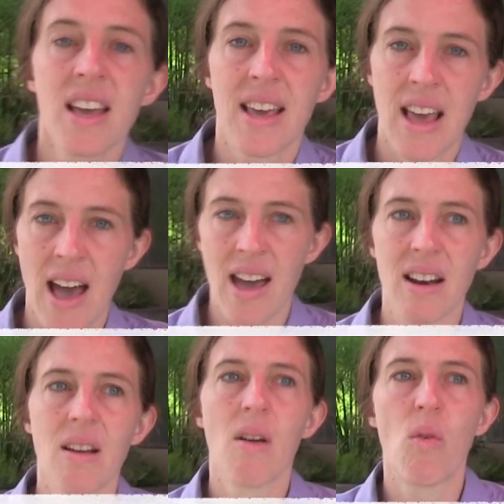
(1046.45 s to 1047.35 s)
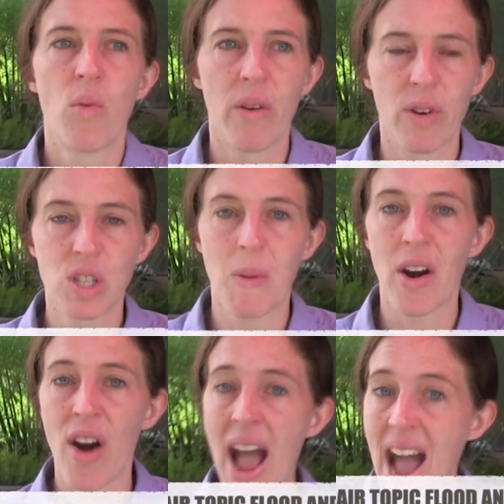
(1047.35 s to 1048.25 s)
get rivers
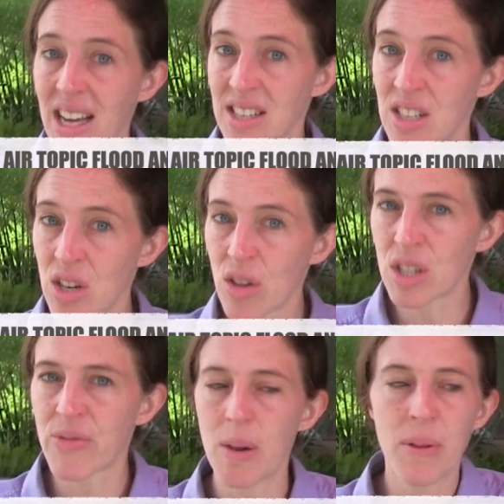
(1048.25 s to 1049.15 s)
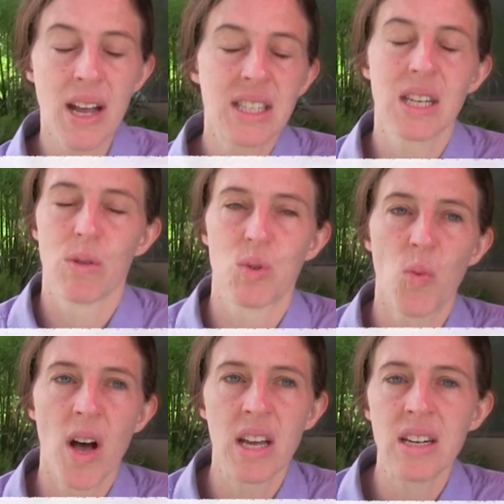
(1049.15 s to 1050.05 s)
better access to those floodplains. There was
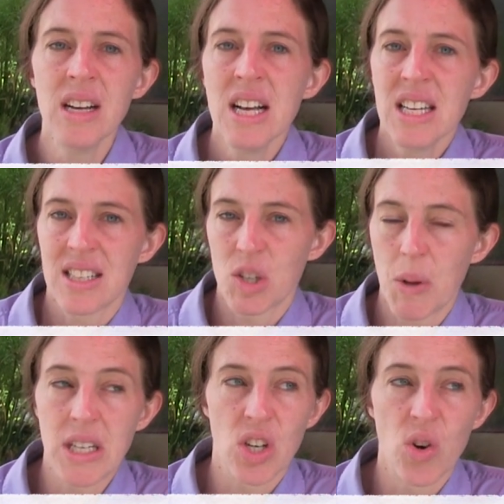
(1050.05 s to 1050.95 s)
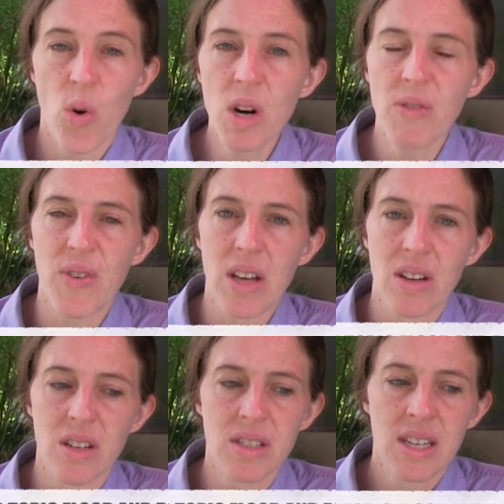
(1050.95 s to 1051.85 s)
one such place in
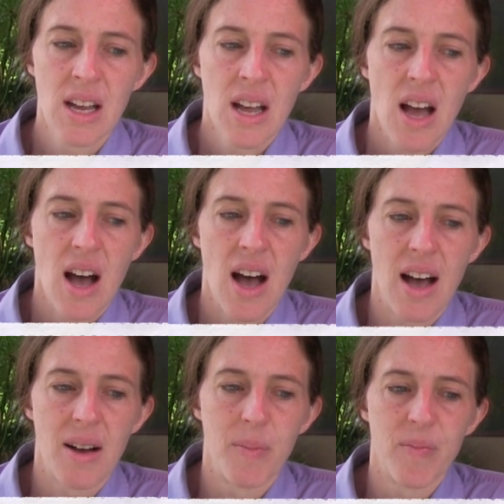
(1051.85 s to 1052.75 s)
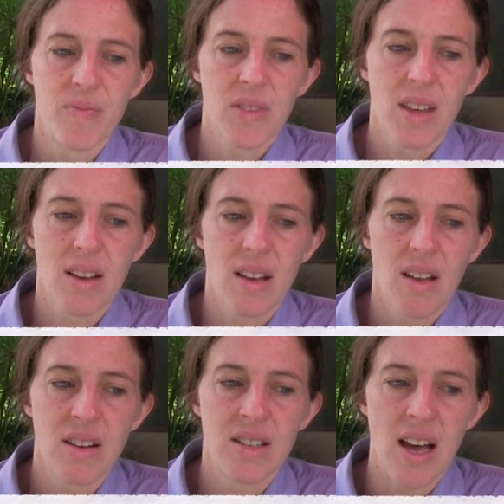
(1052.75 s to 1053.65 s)
Northfield. Um,
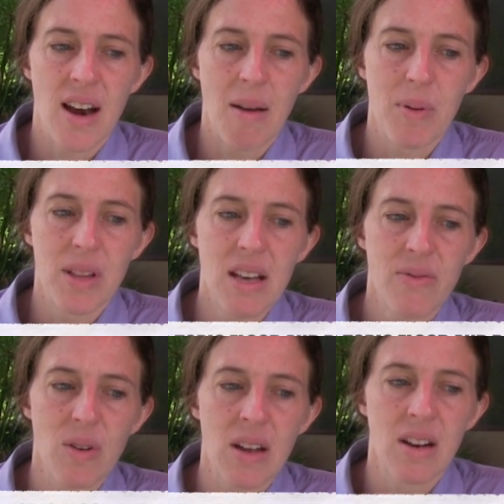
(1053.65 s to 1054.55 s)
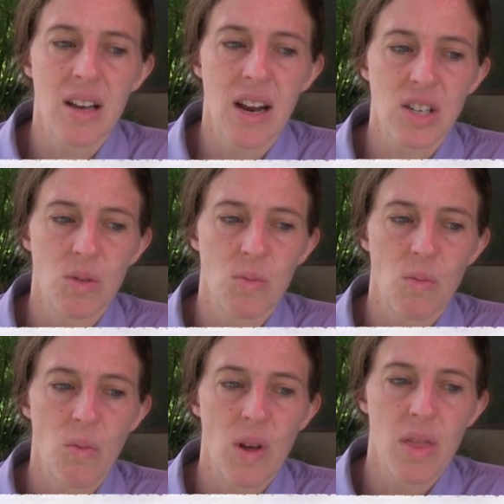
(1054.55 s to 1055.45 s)
done, I believe, in
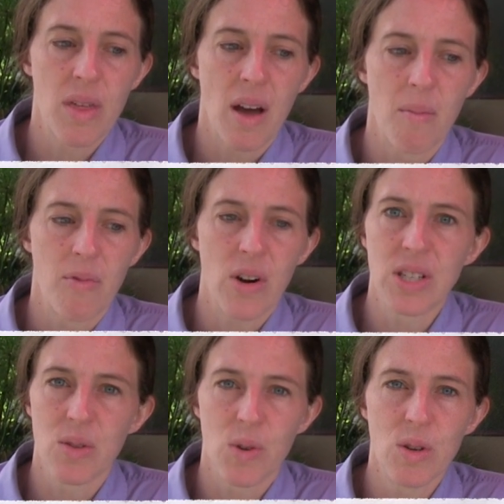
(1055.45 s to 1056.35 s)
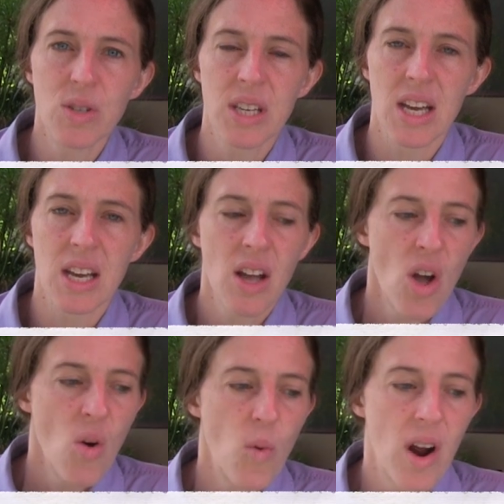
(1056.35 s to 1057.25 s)
connection with um, Friends of the Winooski,
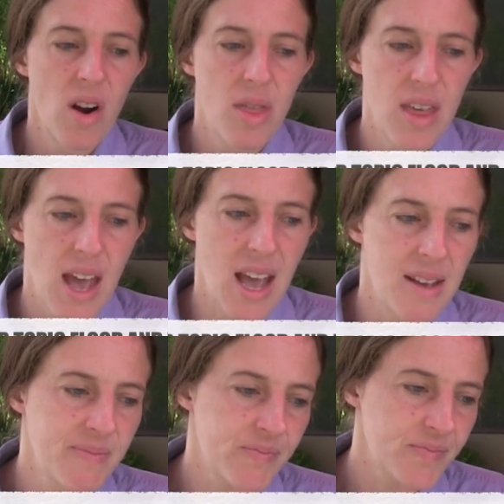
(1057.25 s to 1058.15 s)
where they